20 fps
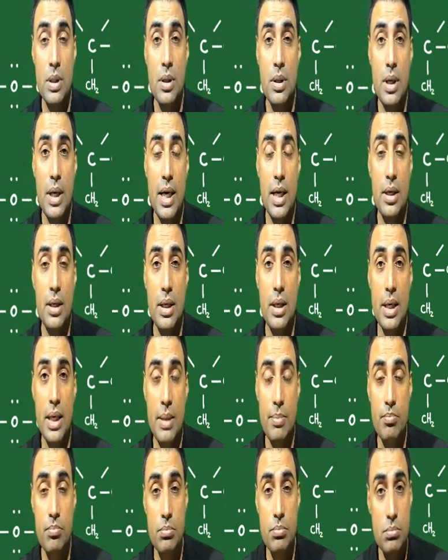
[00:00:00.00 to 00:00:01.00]
and
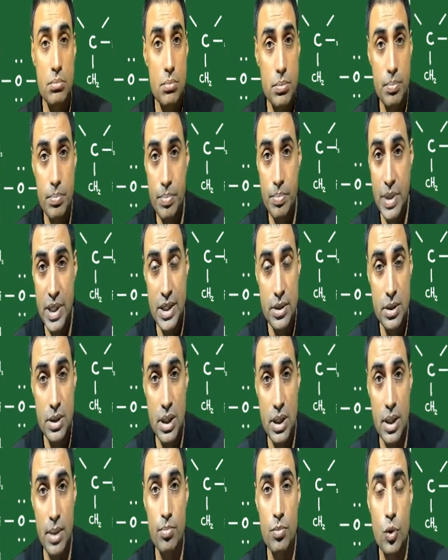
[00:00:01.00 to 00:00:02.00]
please
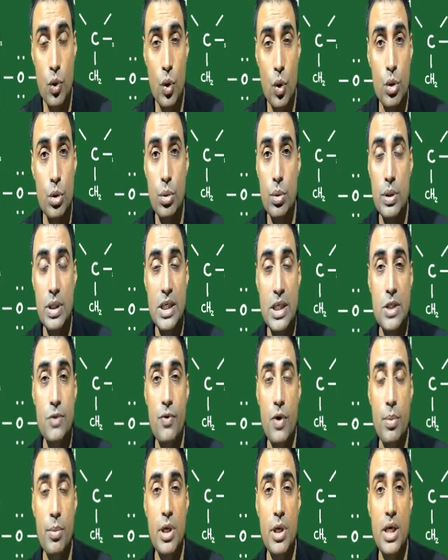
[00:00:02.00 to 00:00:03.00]
go through these
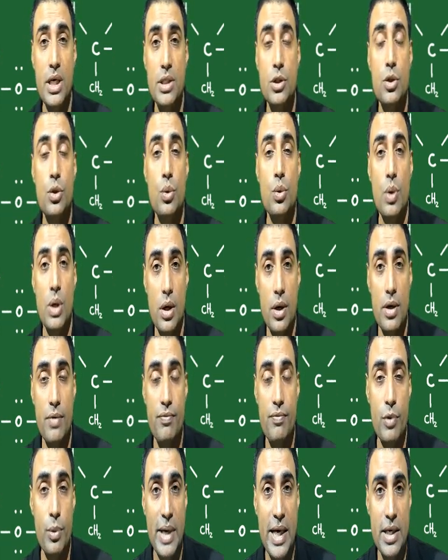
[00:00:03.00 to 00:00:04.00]
formulas, do a lot
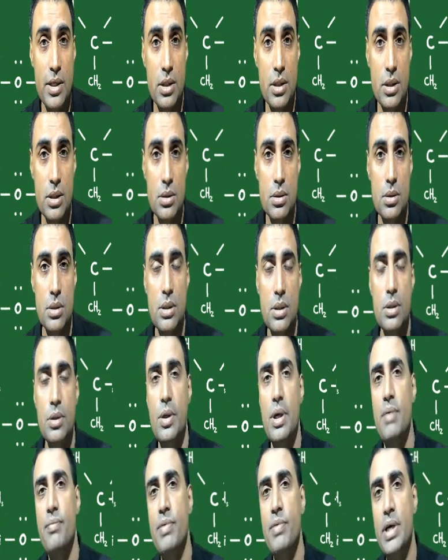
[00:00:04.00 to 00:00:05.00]
of numericals. You
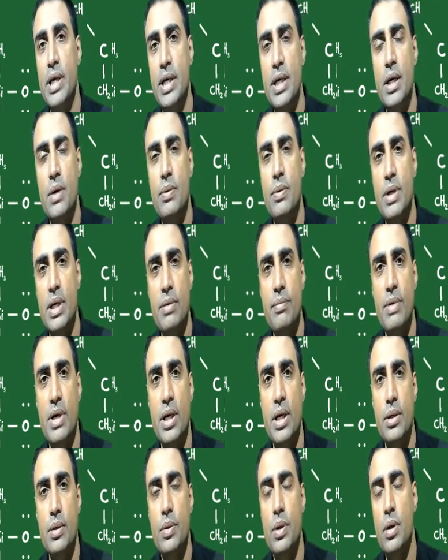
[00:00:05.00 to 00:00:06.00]
have any doubt
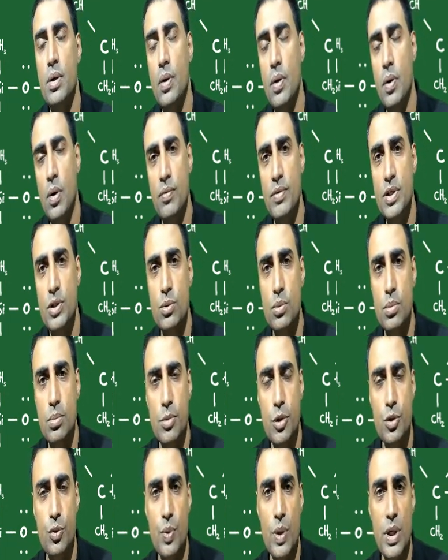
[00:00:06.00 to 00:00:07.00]
anywhere, you are always
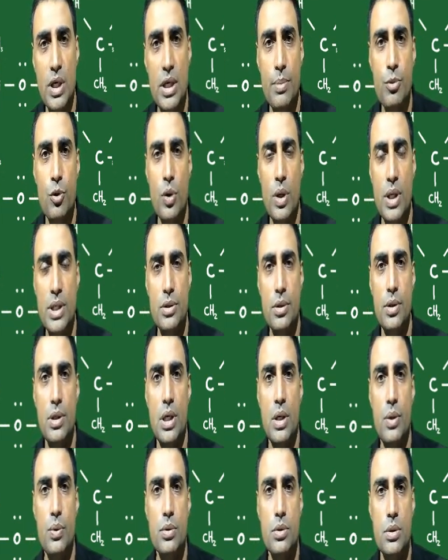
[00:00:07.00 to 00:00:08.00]
most welcome to ask your
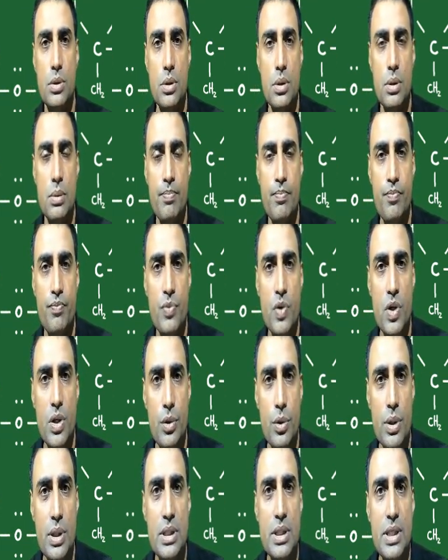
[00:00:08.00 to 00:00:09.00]
doubts.
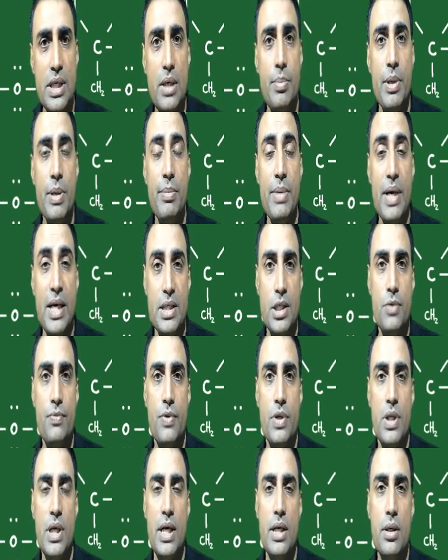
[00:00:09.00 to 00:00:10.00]
You can send me a message
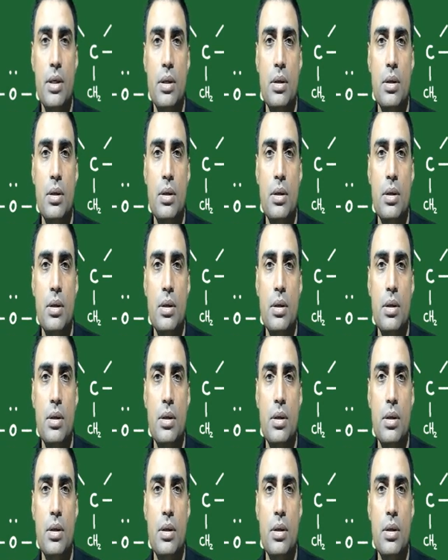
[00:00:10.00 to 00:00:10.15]
for that.